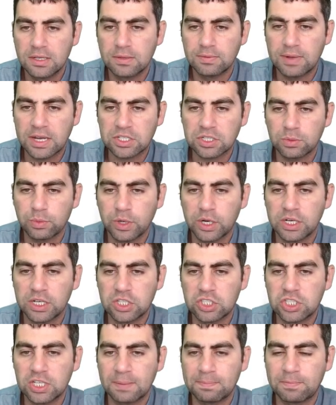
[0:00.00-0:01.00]
actually, we're going to
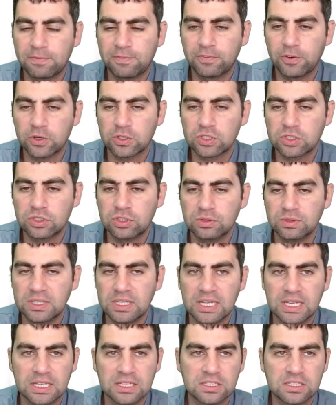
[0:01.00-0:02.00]
jump first to
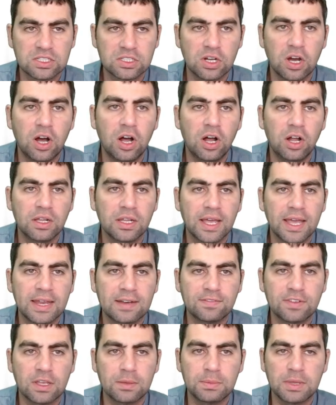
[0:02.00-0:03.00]
the install
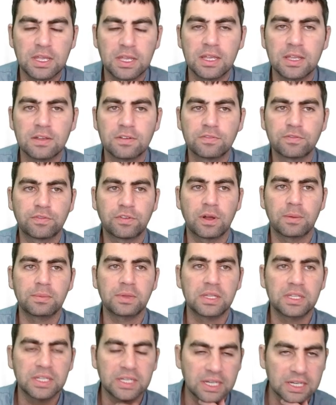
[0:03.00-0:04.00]
NVMe from
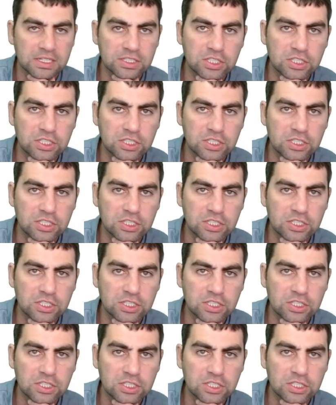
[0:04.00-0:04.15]
Linux.